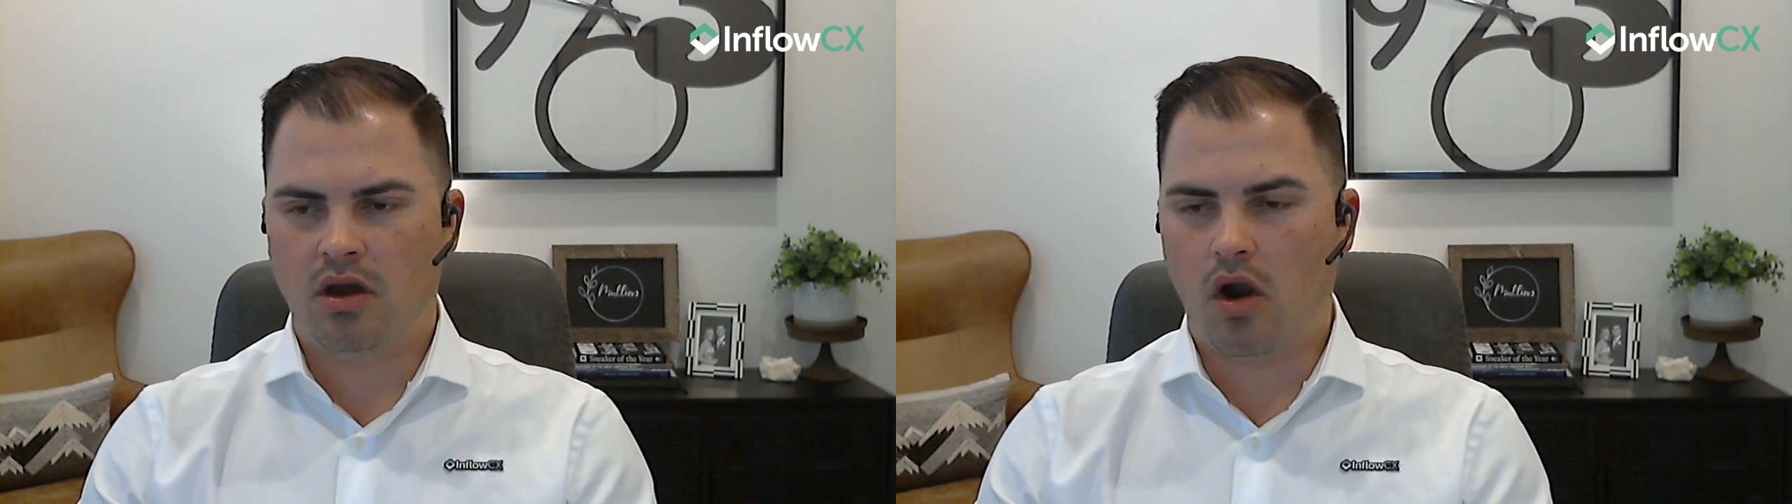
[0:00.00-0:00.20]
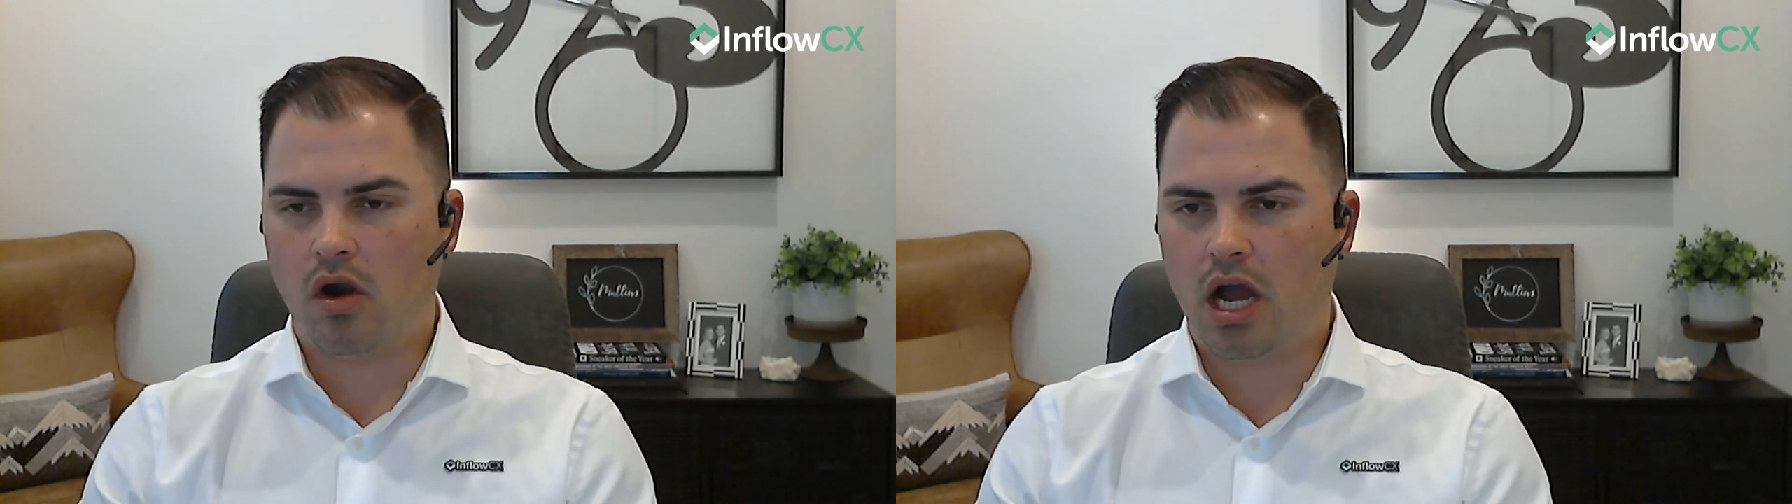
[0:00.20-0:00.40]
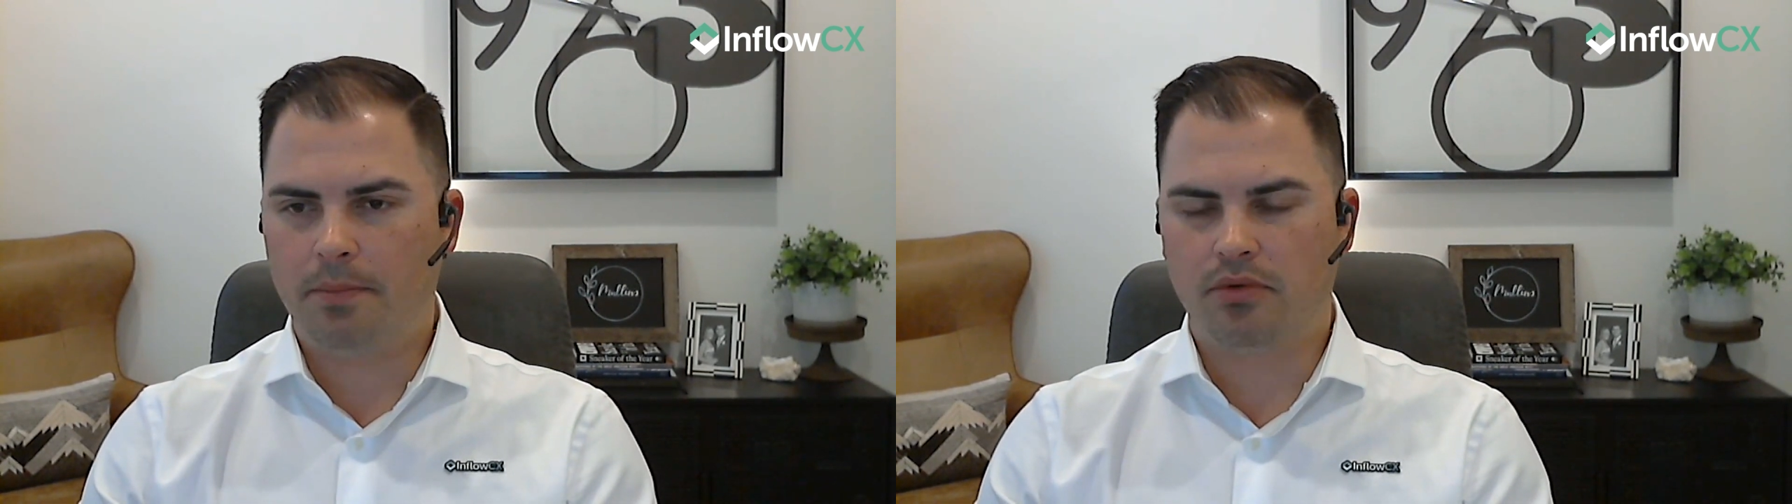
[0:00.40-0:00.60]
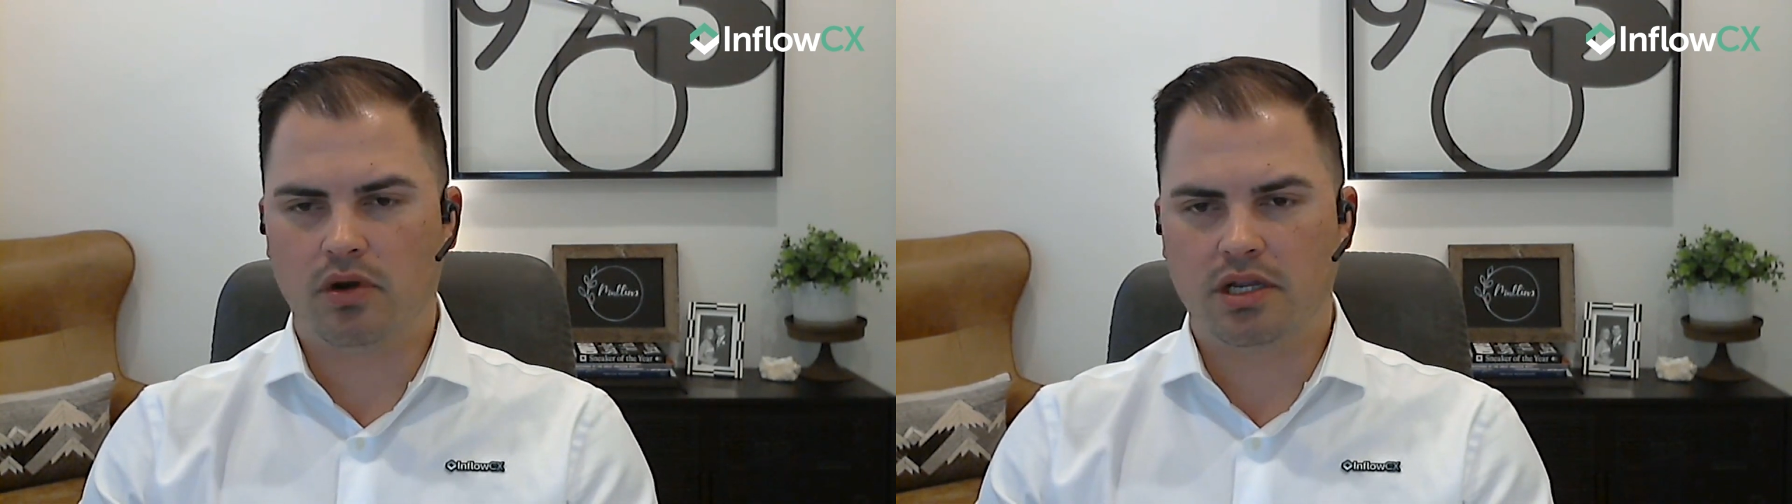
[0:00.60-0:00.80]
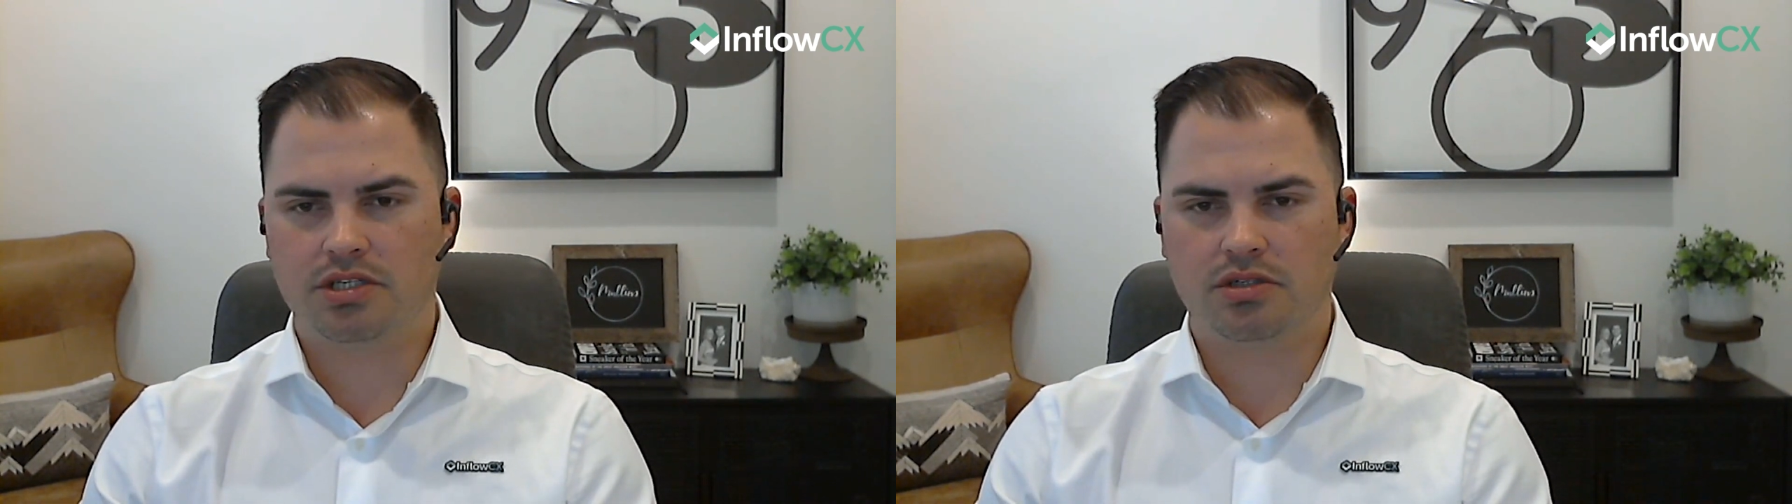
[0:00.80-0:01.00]
our
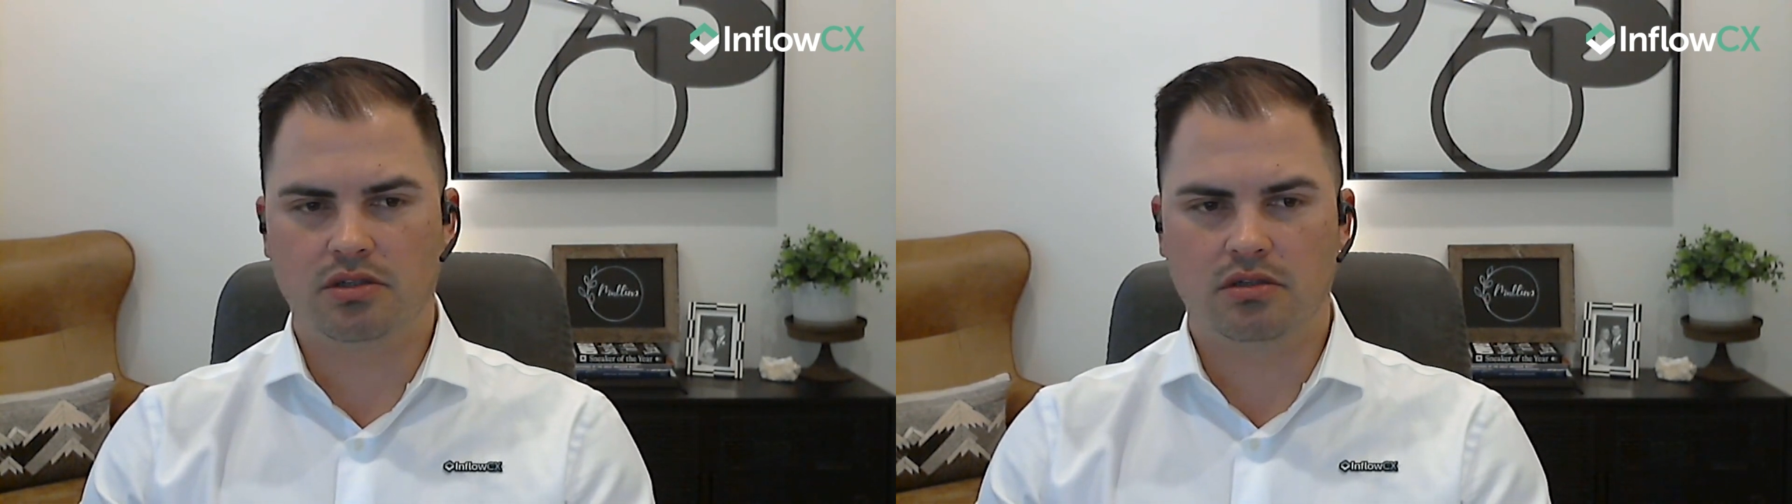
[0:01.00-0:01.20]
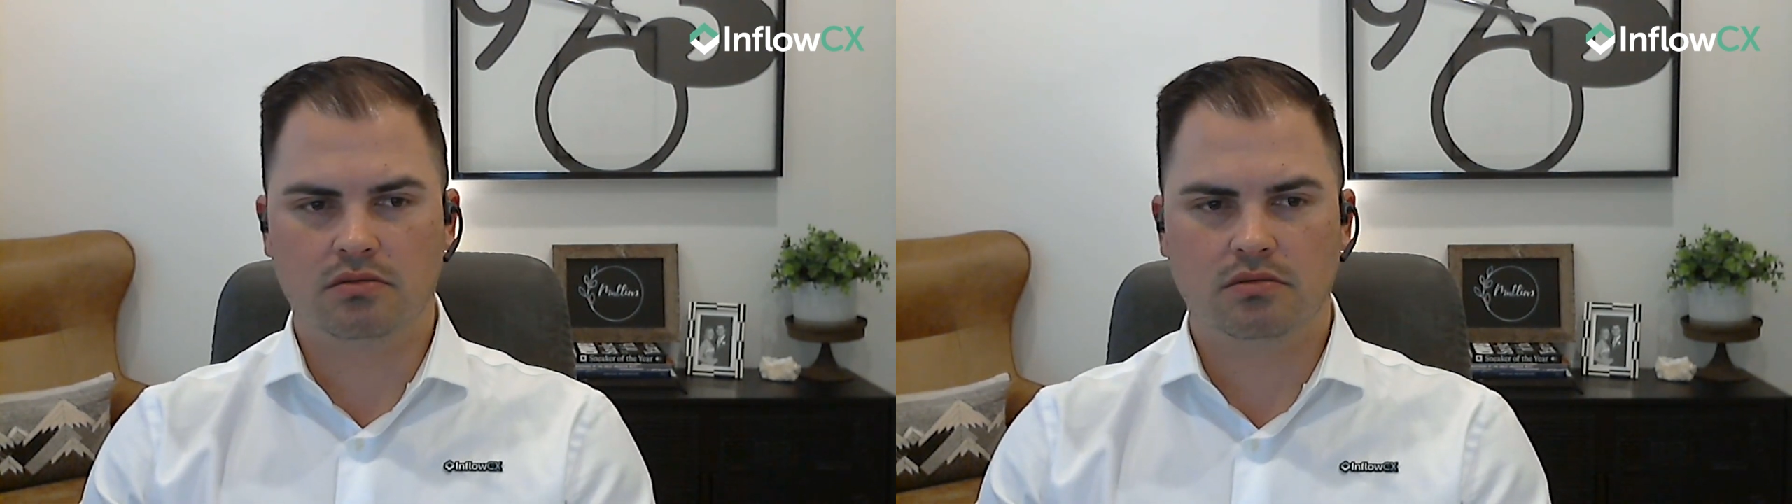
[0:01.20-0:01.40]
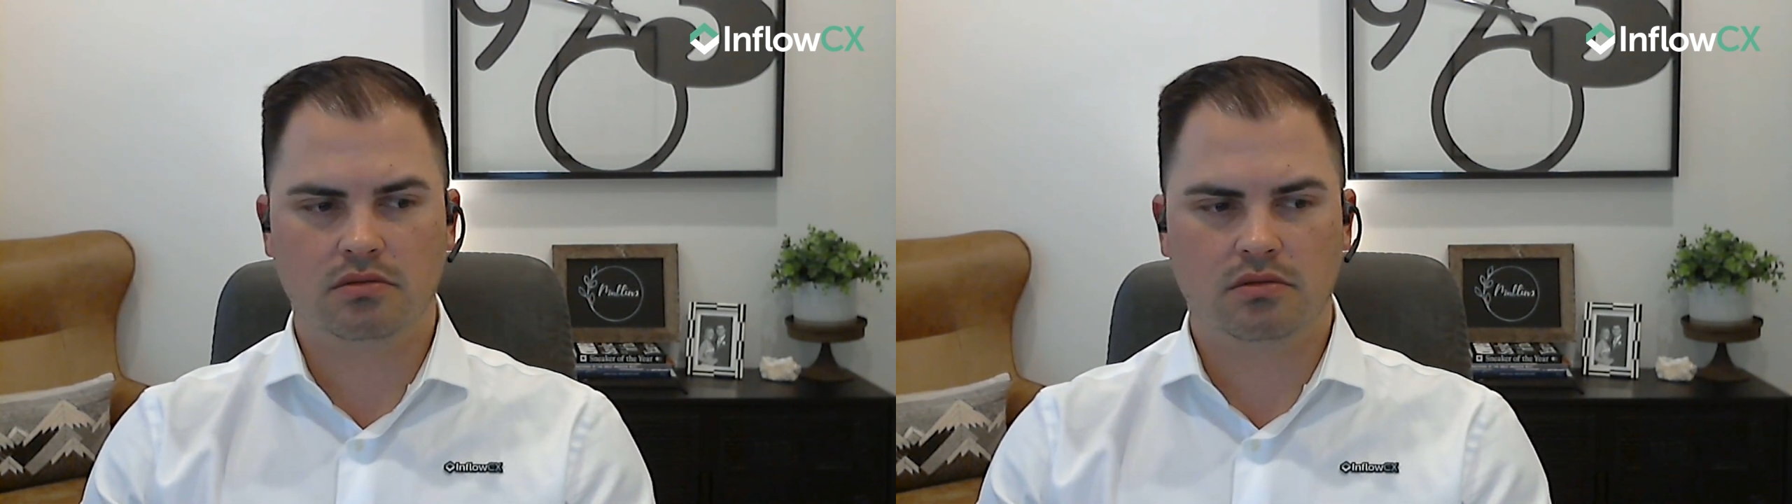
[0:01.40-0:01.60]
operational